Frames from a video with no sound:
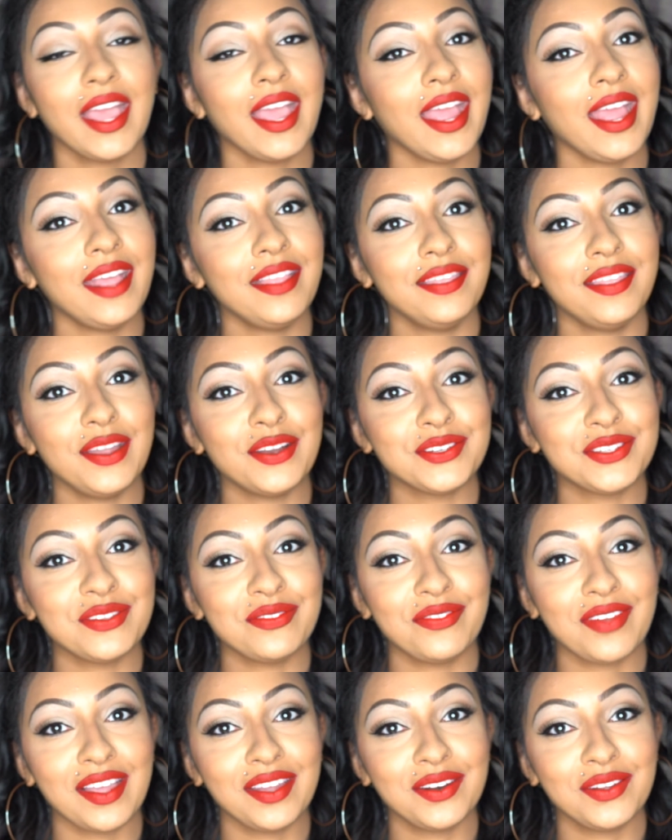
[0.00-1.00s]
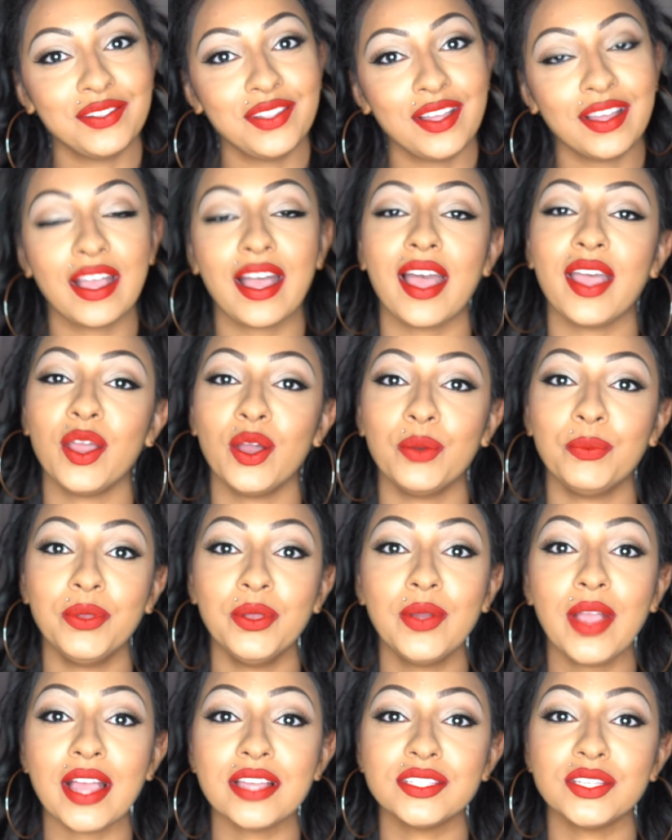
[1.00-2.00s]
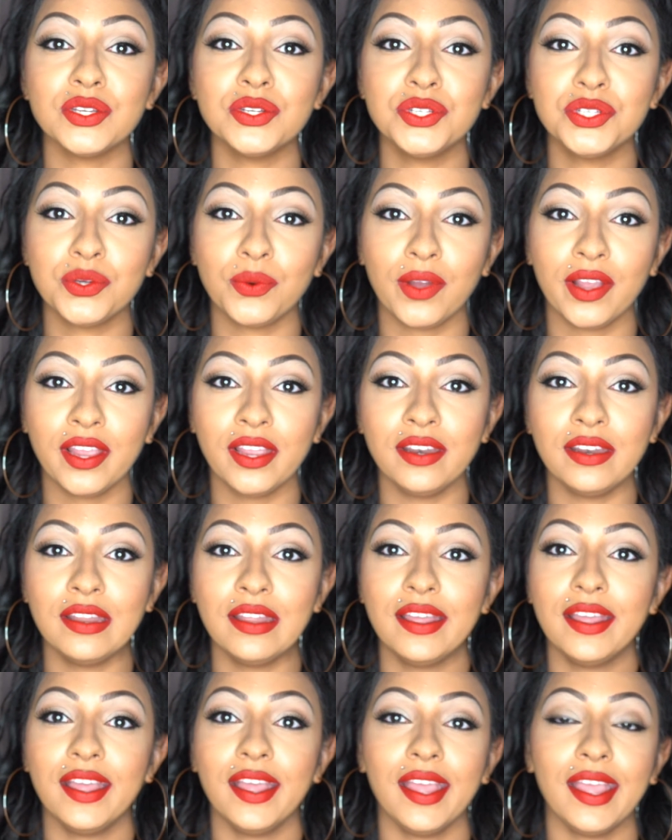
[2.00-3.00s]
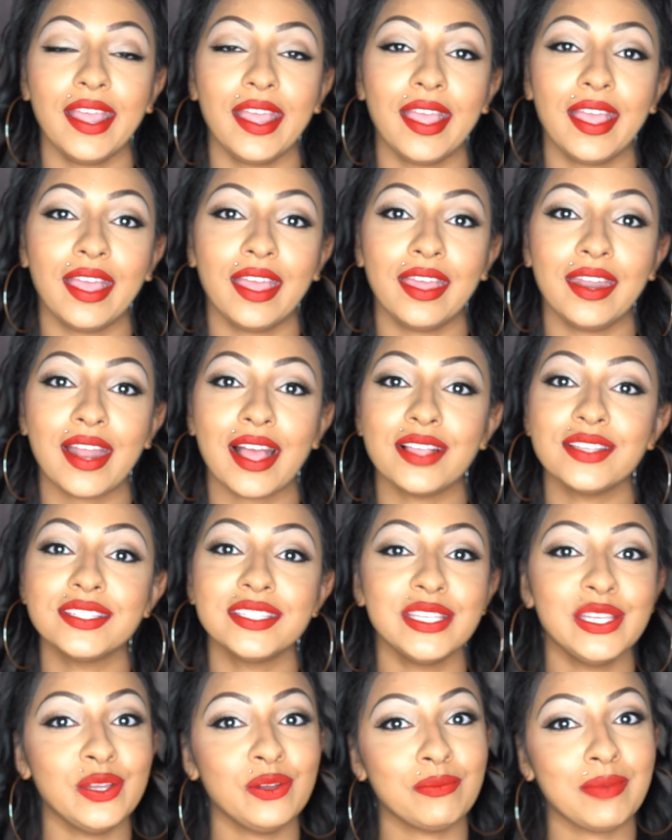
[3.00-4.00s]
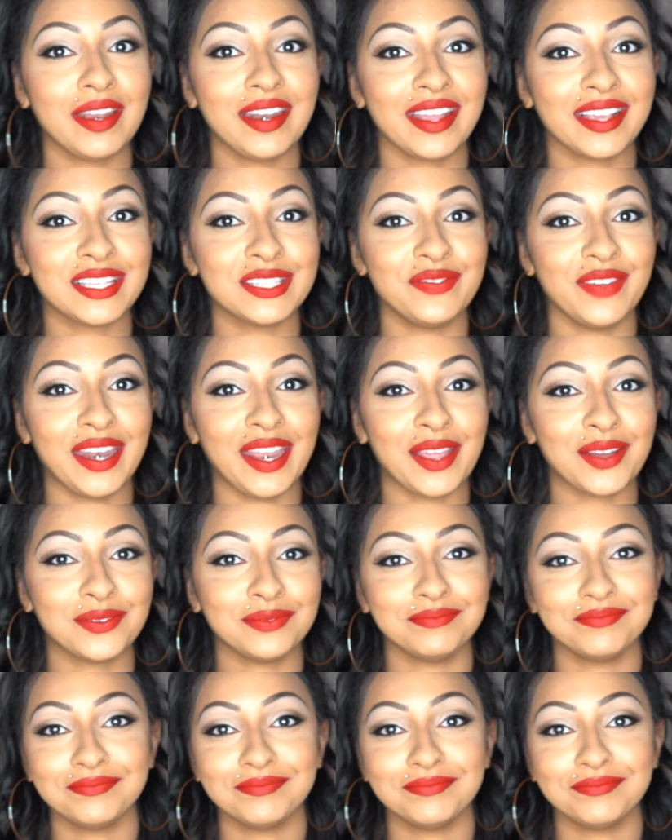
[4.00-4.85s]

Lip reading: And there's the final look. I hope you guys enjoyed, and I'll see you in my next video.